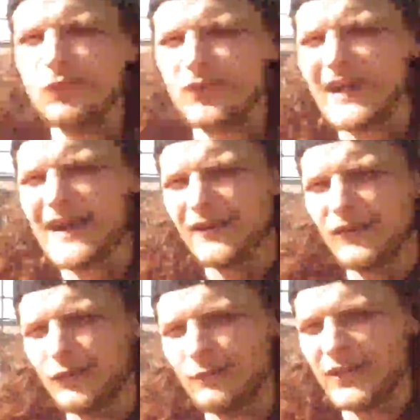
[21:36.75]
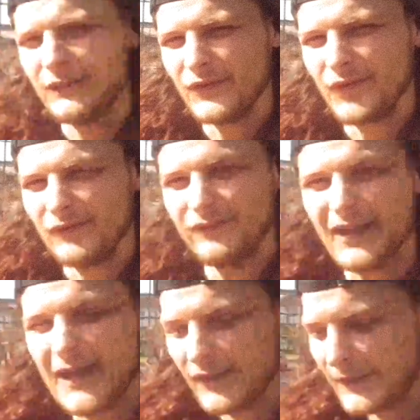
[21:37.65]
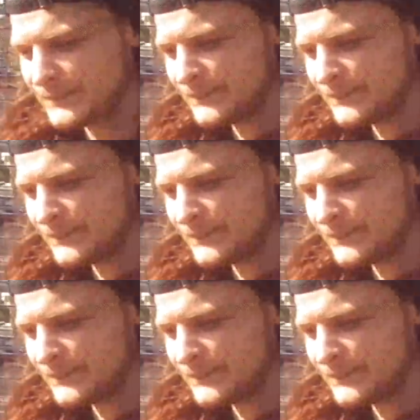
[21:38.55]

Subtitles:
you want to add a little bit of your own flavour.